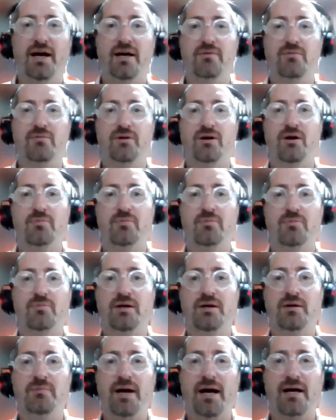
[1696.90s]
and we hope to
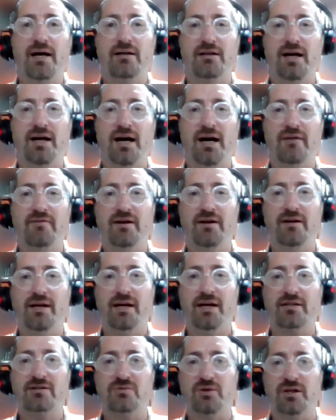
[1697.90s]
be back live
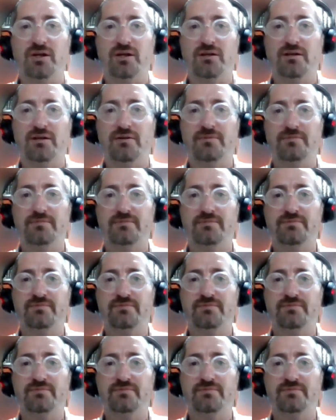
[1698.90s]
next week.